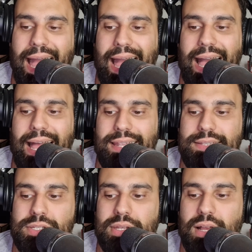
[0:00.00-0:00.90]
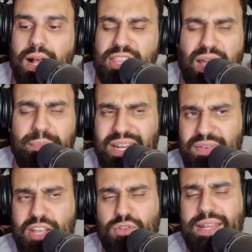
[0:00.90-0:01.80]
And I believe
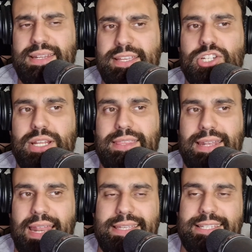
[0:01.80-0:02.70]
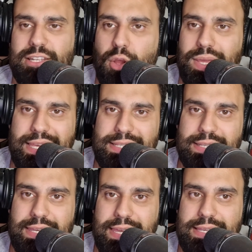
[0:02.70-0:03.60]
he agreed initially, and then Andy said no,
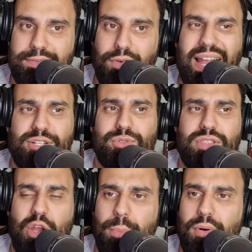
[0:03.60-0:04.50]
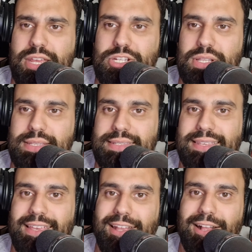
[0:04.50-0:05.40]
he's vital to the operations
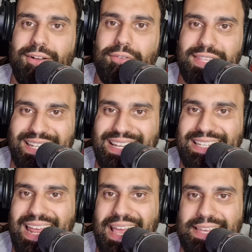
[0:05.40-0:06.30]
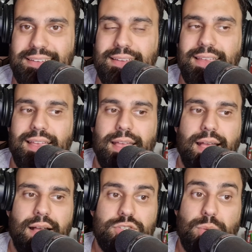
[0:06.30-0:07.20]
for the day to day.
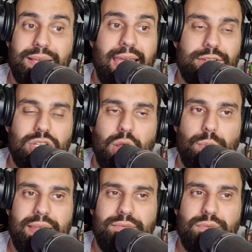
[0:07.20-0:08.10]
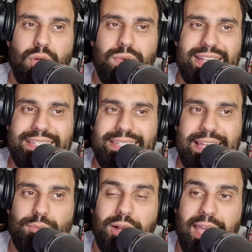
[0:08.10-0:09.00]
So again, we've not really
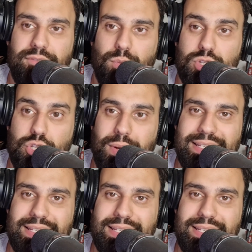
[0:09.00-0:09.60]
seen what Kevin was doing